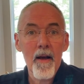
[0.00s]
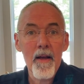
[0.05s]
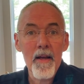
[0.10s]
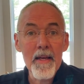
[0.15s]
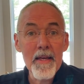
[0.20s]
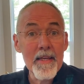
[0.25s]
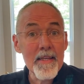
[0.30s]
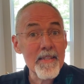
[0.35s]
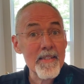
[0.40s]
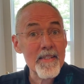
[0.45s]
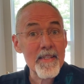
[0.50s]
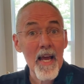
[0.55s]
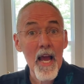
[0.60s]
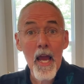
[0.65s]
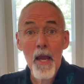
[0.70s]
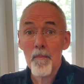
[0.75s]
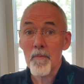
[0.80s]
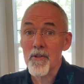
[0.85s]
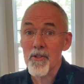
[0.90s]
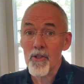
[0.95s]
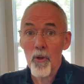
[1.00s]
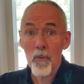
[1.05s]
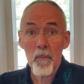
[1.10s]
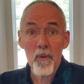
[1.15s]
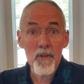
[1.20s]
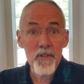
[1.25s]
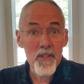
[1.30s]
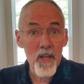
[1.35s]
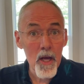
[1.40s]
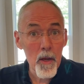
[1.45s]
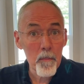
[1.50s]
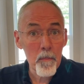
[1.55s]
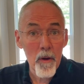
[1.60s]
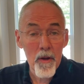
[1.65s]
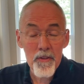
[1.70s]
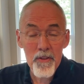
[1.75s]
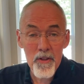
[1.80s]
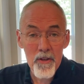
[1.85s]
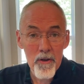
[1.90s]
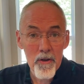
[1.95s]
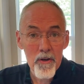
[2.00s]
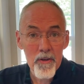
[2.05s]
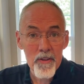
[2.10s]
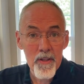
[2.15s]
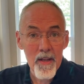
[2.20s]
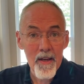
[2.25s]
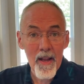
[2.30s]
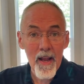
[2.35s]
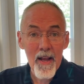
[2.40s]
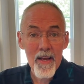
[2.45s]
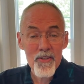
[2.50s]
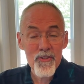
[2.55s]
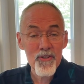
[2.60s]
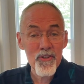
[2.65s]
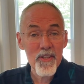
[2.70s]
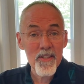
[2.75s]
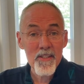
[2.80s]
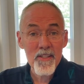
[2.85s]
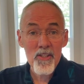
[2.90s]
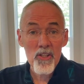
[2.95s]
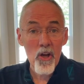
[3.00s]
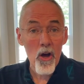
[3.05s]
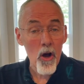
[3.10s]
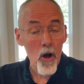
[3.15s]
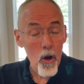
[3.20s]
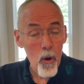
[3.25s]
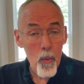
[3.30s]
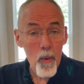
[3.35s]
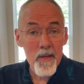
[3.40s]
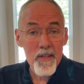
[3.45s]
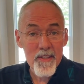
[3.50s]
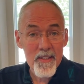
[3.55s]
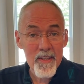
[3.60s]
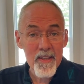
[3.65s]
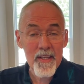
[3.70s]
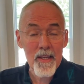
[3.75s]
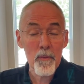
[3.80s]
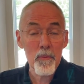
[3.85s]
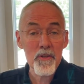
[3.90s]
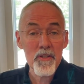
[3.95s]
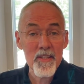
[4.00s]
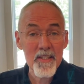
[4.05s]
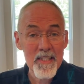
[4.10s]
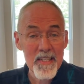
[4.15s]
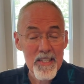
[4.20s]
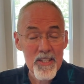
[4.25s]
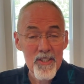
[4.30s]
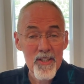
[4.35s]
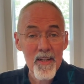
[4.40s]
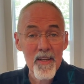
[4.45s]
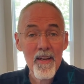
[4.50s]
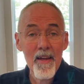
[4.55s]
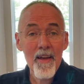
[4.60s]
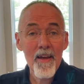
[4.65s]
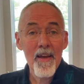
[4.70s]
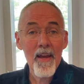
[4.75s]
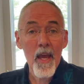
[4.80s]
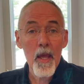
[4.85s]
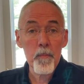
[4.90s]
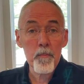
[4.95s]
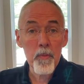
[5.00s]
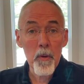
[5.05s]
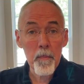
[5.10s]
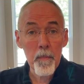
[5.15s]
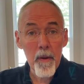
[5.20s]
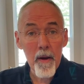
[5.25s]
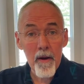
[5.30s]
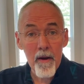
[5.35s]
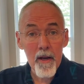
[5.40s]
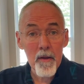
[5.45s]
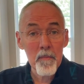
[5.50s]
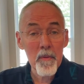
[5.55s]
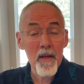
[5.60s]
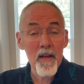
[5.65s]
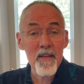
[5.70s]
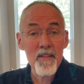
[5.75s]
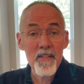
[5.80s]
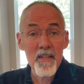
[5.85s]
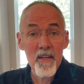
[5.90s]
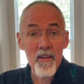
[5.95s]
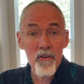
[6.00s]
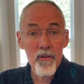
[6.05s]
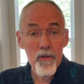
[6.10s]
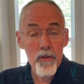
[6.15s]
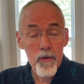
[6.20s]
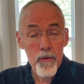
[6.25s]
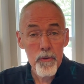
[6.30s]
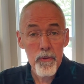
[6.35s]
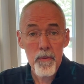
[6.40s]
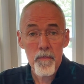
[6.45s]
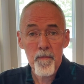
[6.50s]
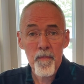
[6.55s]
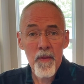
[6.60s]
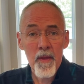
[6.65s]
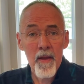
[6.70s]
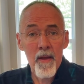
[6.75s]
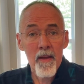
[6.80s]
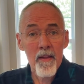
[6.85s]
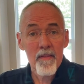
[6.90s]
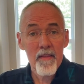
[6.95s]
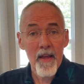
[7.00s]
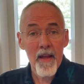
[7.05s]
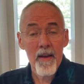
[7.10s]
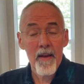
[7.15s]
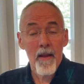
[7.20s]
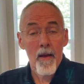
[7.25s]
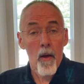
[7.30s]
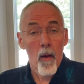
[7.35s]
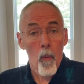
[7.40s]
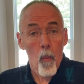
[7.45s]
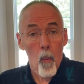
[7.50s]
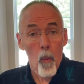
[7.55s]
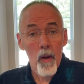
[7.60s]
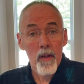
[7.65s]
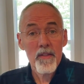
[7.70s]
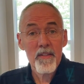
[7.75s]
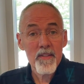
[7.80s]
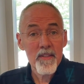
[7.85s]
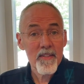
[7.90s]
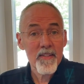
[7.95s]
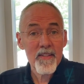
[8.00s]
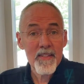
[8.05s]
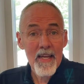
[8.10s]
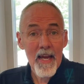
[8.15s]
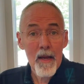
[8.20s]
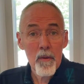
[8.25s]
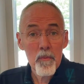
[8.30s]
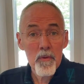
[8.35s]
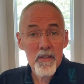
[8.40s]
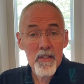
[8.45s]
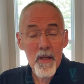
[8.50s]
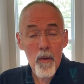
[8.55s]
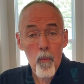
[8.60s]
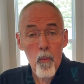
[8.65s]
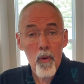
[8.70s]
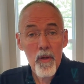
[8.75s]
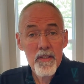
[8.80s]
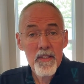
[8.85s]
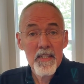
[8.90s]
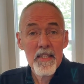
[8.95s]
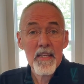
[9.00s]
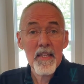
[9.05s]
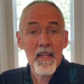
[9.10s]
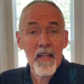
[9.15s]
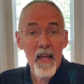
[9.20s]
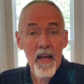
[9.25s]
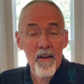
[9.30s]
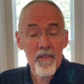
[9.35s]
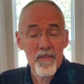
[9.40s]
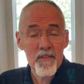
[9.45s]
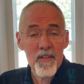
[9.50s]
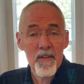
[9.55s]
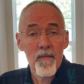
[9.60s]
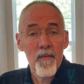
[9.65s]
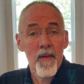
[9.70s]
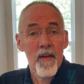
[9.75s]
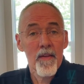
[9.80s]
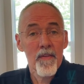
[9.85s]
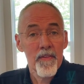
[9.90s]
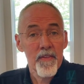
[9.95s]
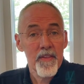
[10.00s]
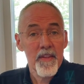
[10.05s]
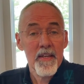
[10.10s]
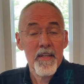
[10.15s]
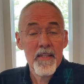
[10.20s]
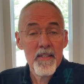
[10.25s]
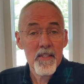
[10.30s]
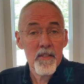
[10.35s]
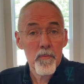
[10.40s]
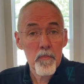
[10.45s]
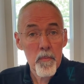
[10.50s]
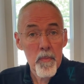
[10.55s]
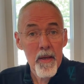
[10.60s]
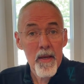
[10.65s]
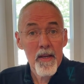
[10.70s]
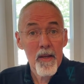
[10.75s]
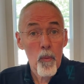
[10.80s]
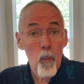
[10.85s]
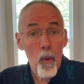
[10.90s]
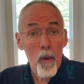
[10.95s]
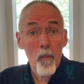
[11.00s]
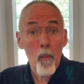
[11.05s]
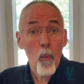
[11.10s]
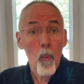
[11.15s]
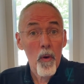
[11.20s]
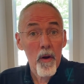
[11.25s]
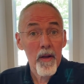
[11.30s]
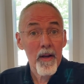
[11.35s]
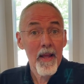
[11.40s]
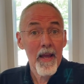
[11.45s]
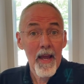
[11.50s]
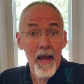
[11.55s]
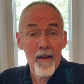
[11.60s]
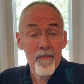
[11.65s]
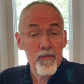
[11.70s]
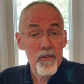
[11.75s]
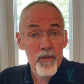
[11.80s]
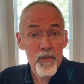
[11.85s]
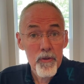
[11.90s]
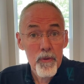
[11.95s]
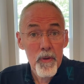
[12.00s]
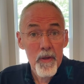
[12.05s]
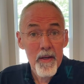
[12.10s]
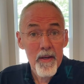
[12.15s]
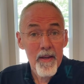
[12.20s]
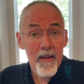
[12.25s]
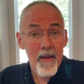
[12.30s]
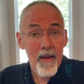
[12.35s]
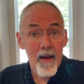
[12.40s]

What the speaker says: His time is almost up on the earth. And as Jesus always did, he was teaching and preparing because he knew that once this time was up, once he left, these men and women were going to have to do it